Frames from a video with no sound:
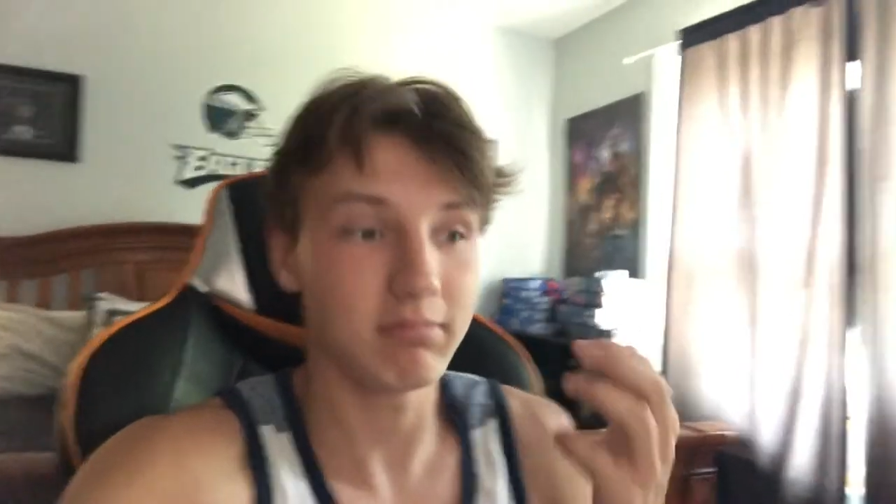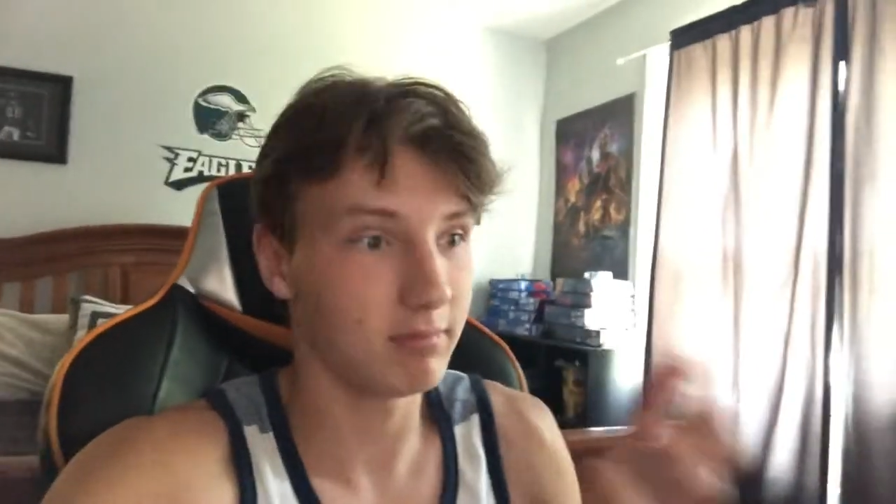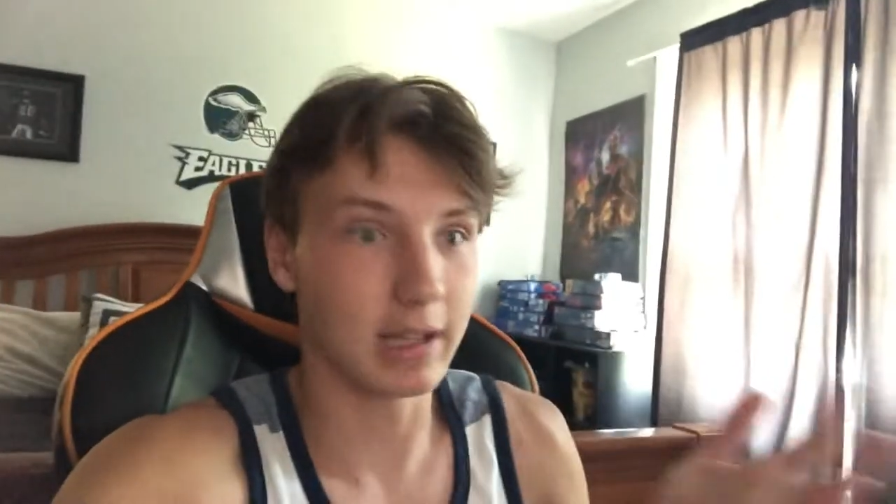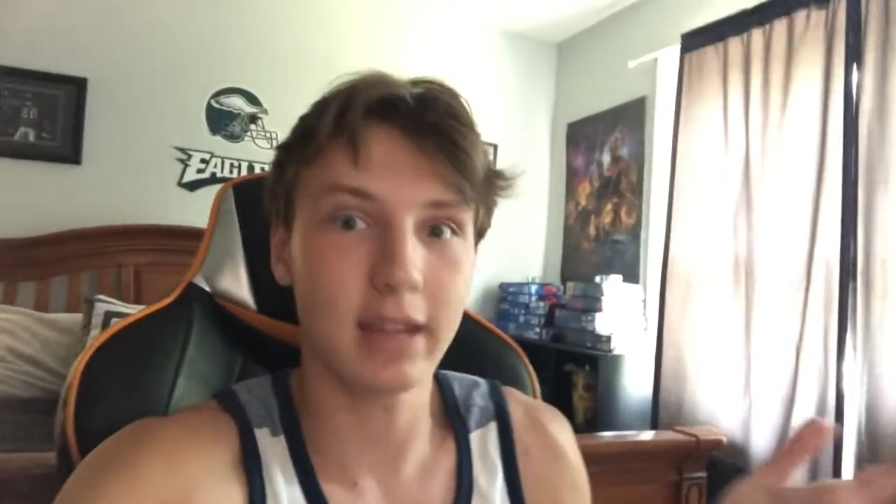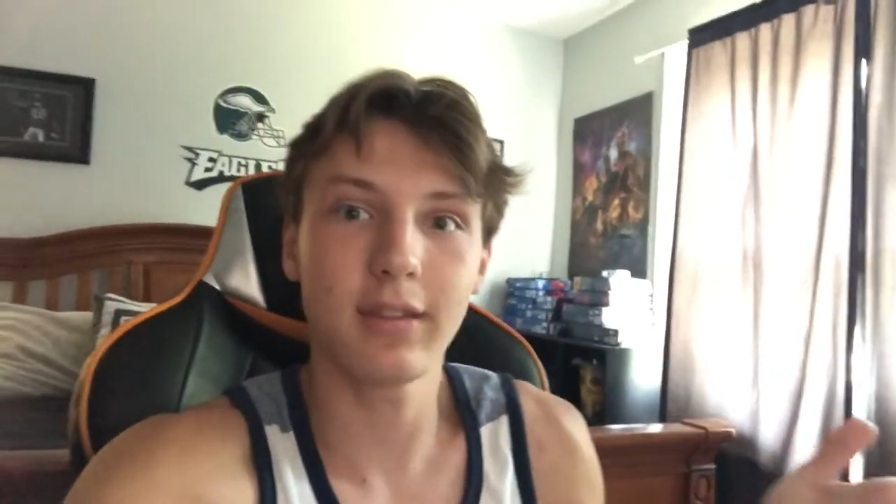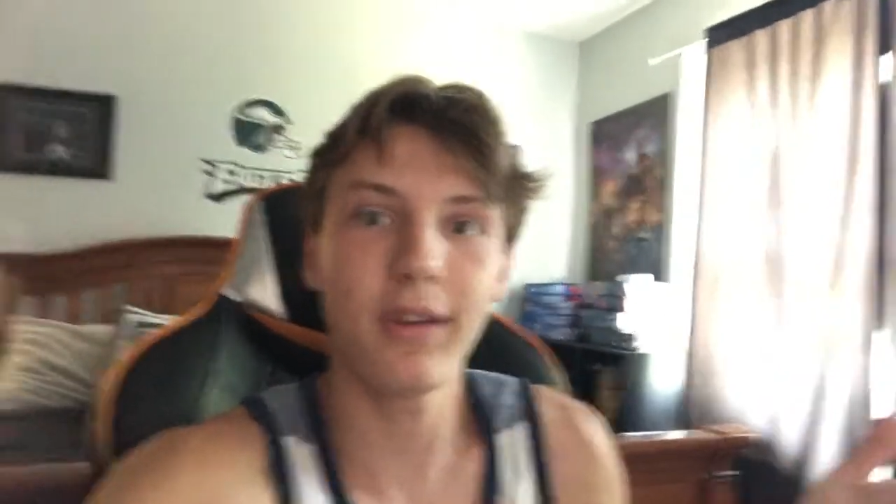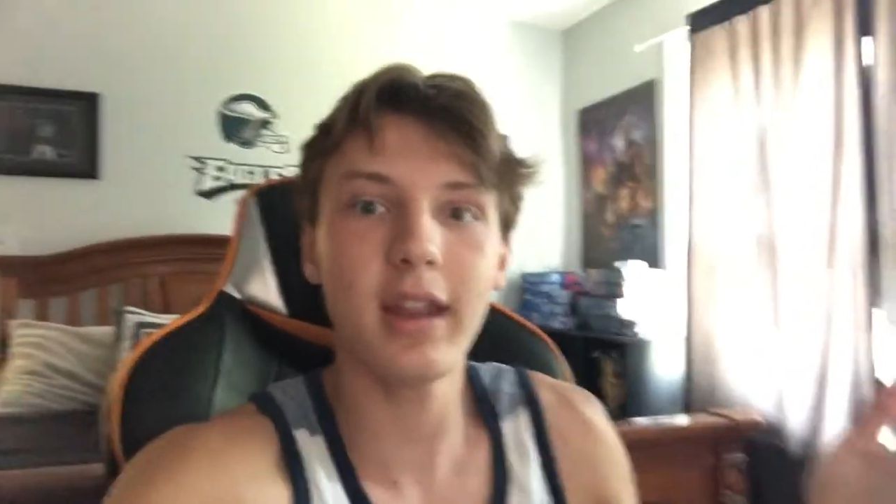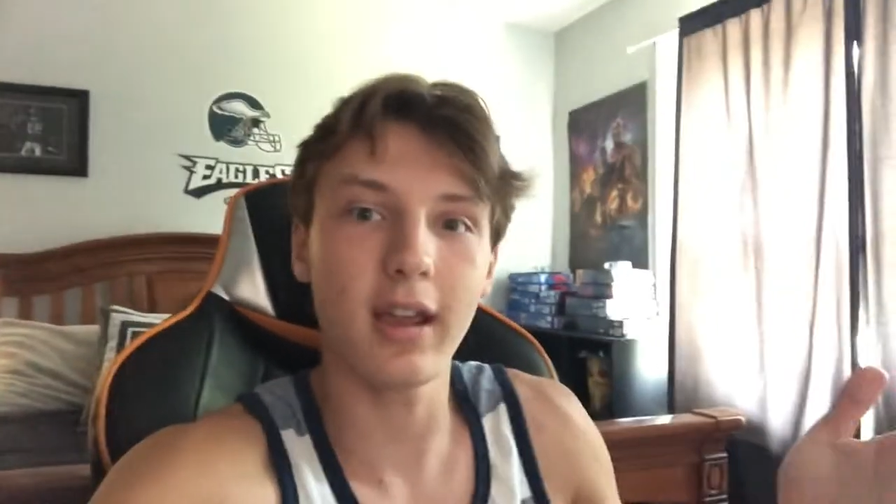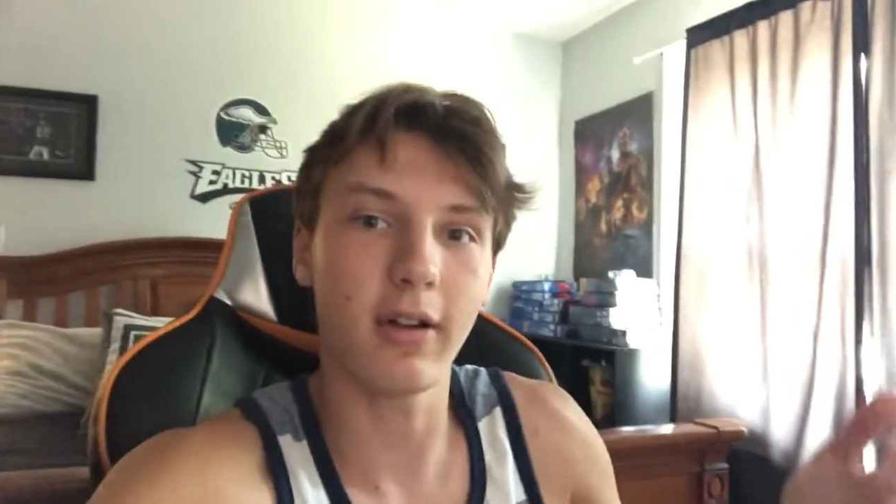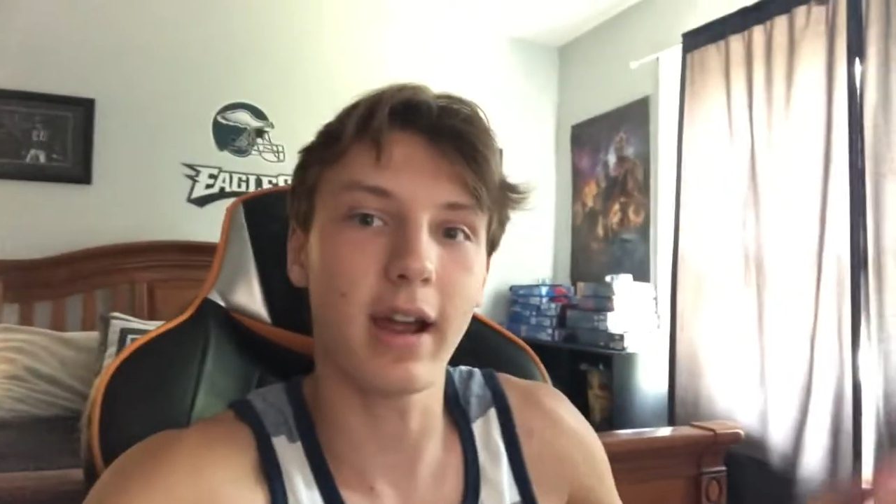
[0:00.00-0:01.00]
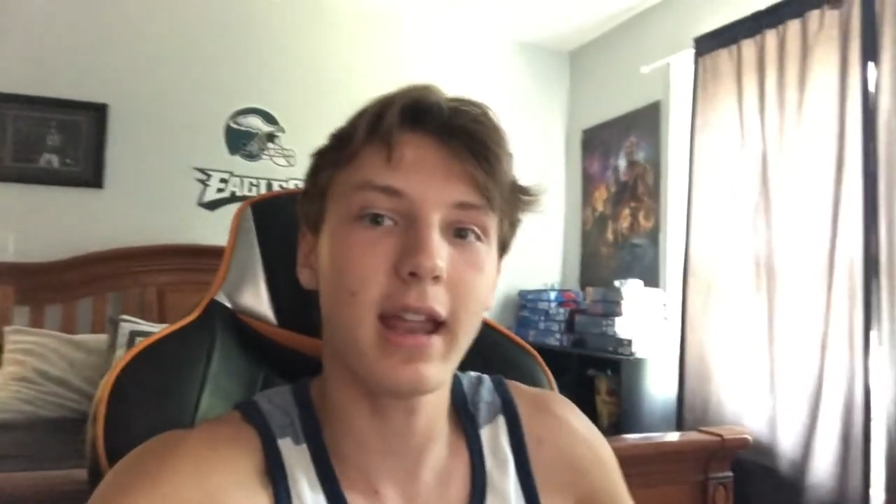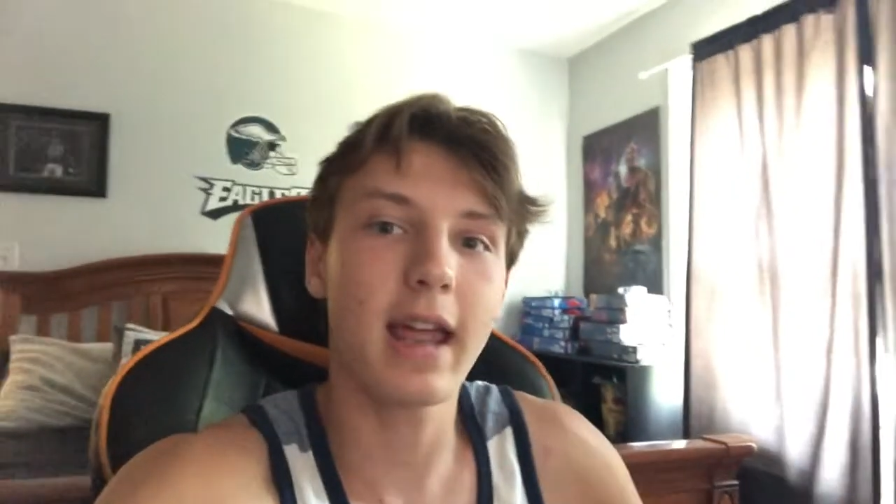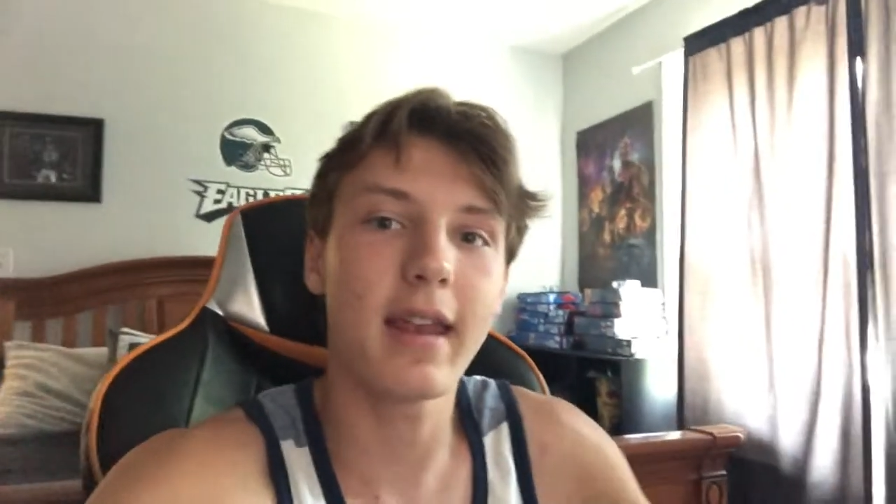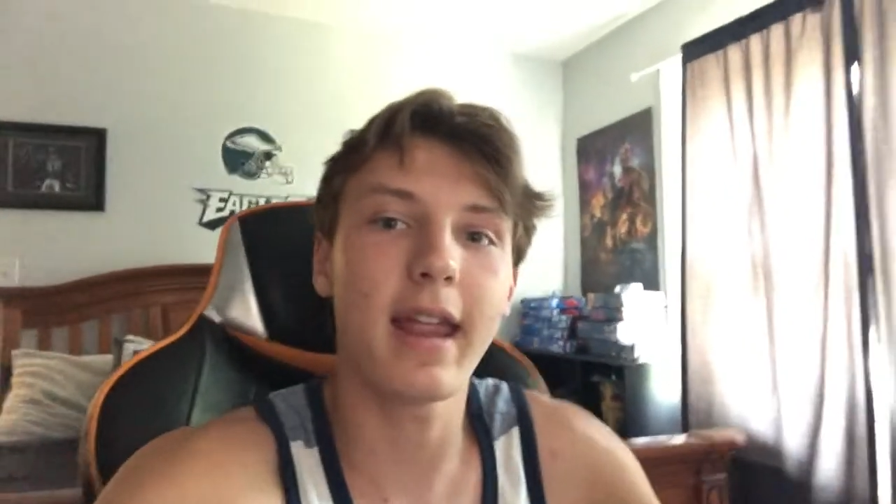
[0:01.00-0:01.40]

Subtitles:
like the video, right? And